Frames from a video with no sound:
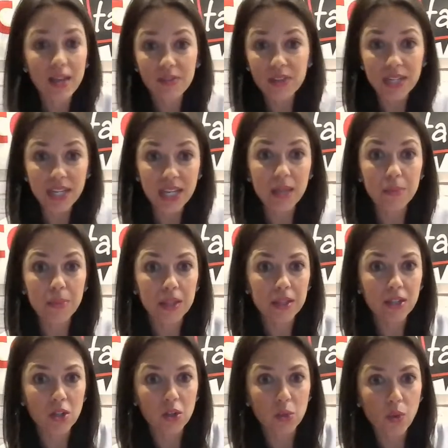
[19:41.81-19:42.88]
heavy knee,
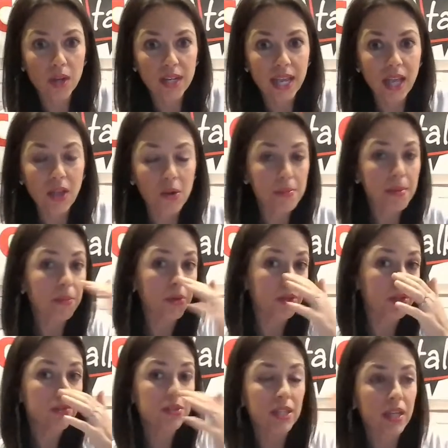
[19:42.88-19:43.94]
but you know, the one gal I remember
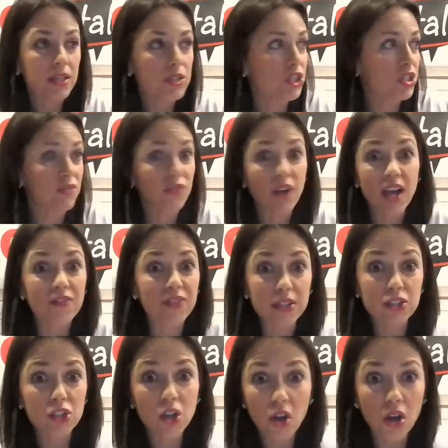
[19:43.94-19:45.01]
using it, she's 5
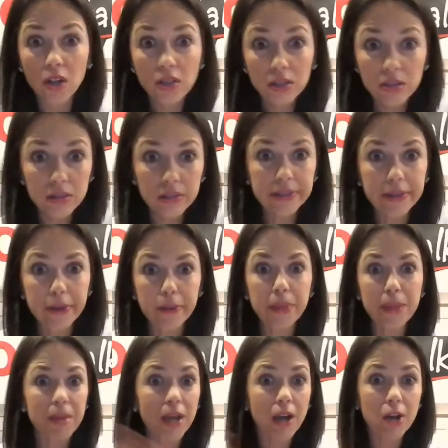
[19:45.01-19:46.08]
feet tall, you know,
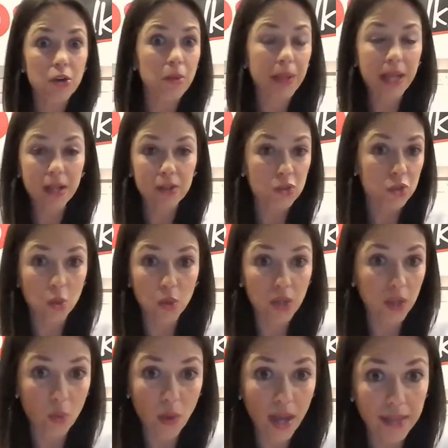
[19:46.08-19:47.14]
maybe 100 pounds
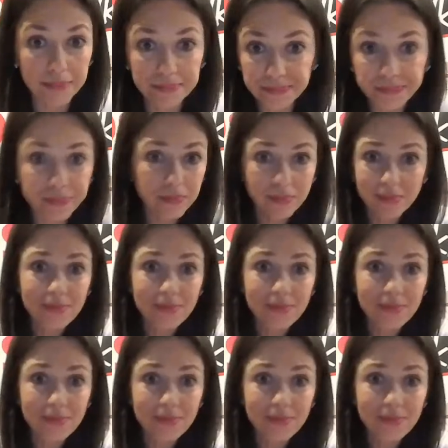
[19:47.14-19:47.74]
soaking wet.